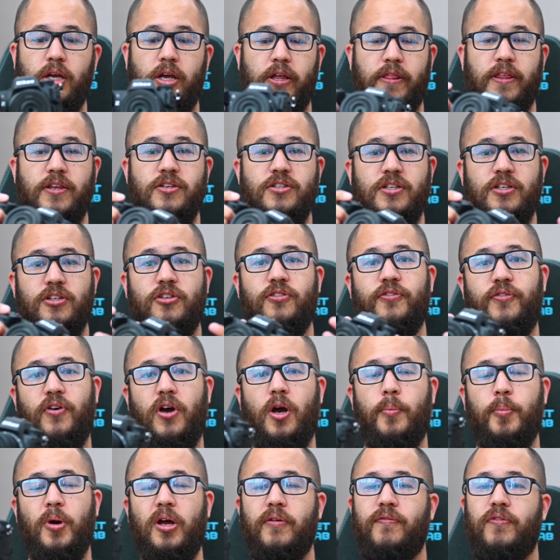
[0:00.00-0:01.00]
This is
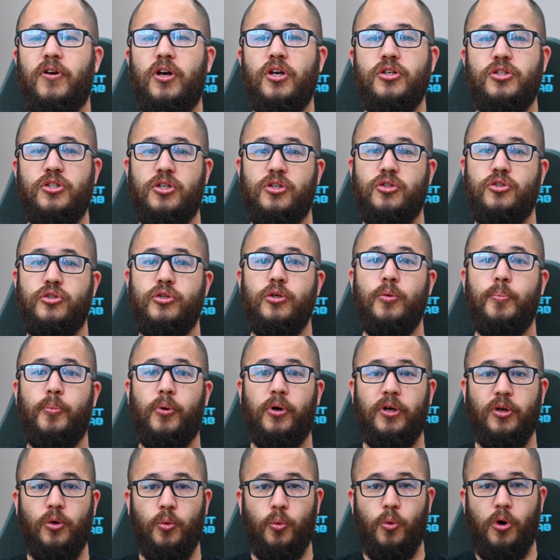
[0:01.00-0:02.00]
firmware version
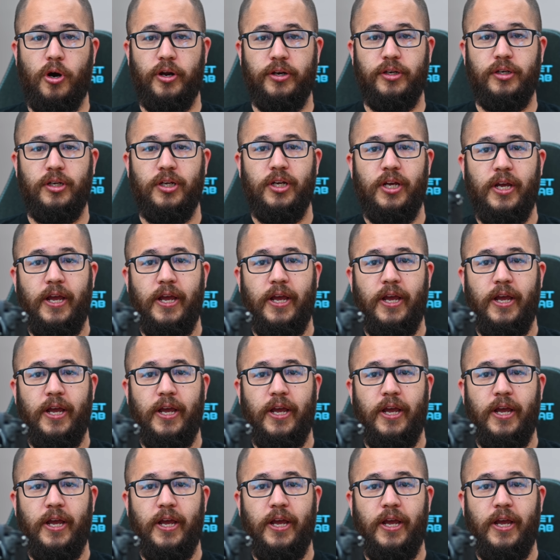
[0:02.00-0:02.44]
2.1.